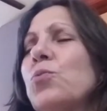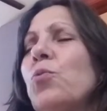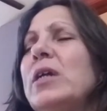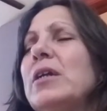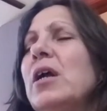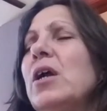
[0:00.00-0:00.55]

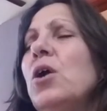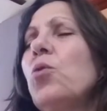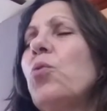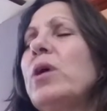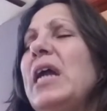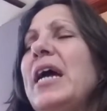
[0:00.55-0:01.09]
What
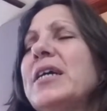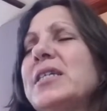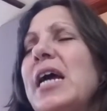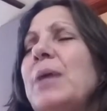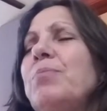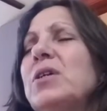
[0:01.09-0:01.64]
has
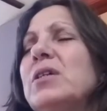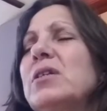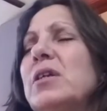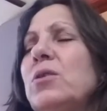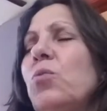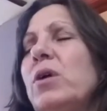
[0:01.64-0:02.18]
happened
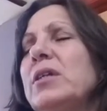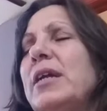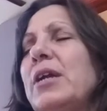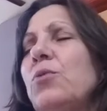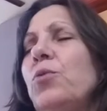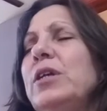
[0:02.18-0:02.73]
and what
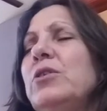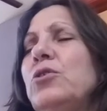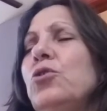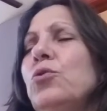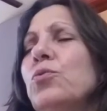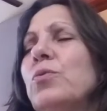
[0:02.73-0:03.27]
can we
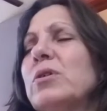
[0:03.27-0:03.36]
do?